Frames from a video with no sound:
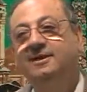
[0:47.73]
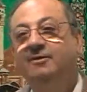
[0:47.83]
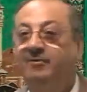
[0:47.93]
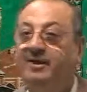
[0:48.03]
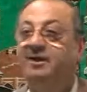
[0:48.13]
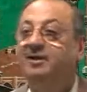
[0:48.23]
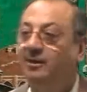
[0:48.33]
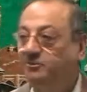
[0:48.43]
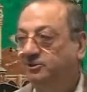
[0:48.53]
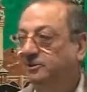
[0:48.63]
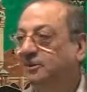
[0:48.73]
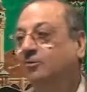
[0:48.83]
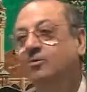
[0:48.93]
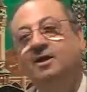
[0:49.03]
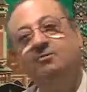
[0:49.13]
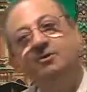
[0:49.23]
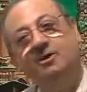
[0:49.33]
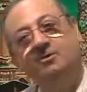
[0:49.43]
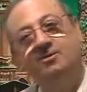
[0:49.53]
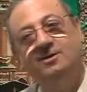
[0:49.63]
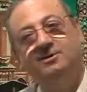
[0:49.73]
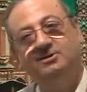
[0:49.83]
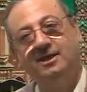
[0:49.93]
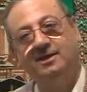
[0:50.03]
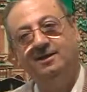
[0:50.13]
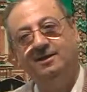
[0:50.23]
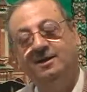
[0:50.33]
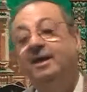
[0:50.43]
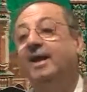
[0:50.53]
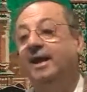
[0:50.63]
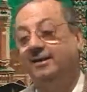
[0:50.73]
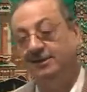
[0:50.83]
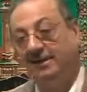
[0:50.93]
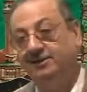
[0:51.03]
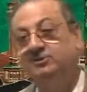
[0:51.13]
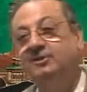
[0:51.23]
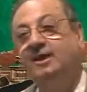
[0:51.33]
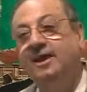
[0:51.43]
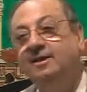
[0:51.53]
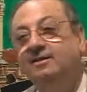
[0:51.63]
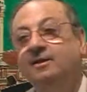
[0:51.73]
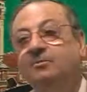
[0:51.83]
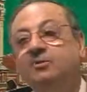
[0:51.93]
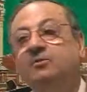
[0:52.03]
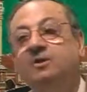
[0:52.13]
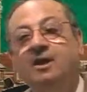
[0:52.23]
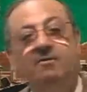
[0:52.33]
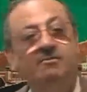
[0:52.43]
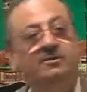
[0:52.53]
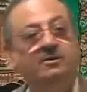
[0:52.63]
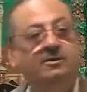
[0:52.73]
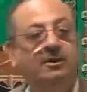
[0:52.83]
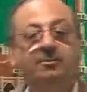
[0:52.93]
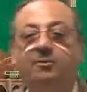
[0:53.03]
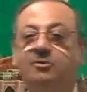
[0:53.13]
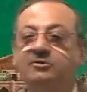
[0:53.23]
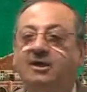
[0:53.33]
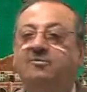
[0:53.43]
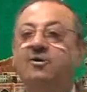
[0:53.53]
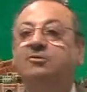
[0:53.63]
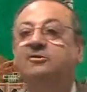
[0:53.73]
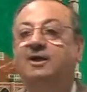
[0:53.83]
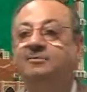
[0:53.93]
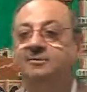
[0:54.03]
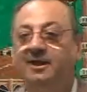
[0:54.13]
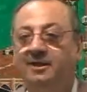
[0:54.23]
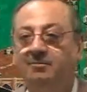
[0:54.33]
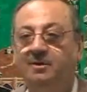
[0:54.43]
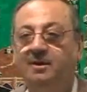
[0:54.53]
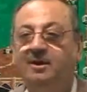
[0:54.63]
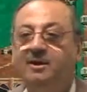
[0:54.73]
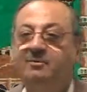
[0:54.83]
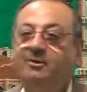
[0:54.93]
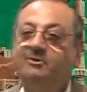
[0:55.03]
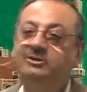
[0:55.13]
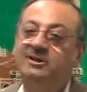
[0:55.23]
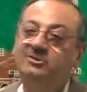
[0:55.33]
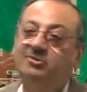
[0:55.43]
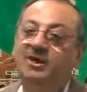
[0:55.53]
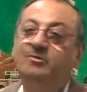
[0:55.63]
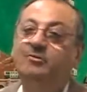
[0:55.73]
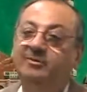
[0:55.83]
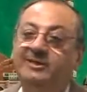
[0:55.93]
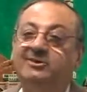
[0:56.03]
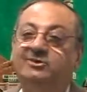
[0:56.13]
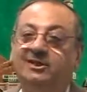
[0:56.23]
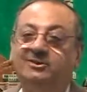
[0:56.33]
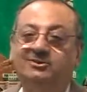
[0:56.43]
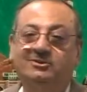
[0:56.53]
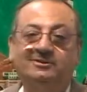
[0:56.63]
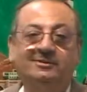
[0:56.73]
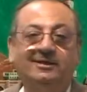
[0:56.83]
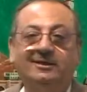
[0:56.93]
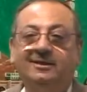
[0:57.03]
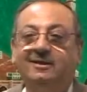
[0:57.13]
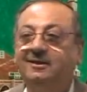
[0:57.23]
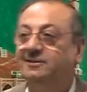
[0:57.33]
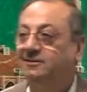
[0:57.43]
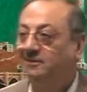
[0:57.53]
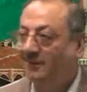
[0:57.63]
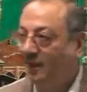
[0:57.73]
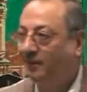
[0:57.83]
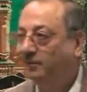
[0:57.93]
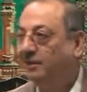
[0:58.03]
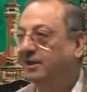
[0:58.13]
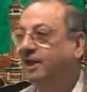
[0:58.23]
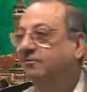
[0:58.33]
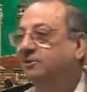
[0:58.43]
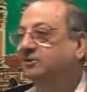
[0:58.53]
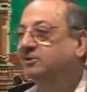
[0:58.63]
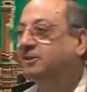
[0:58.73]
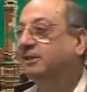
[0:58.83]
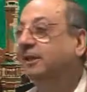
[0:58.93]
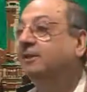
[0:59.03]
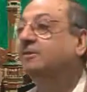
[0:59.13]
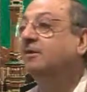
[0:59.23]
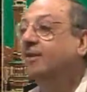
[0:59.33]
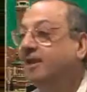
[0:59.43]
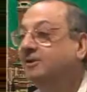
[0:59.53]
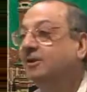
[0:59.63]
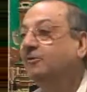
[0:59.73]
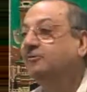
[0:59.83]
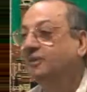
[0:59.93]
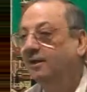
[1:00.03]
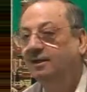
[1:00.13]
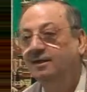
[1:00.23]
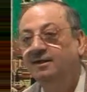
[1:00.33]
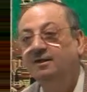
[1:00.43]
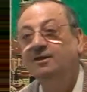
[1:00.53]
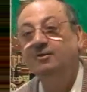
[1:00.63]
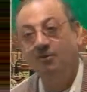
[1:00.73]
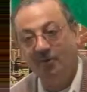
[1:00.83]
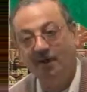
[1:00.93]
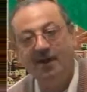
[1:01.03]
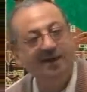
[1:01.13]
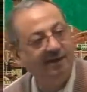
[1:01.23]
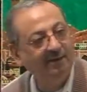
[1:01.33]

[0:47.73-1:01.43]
When it comes in the Quran, we got to understand. And that is another beauty of the books of Dr. Abdurrahim. Because he is trying to teach us the Arabic language in the light of the Quran.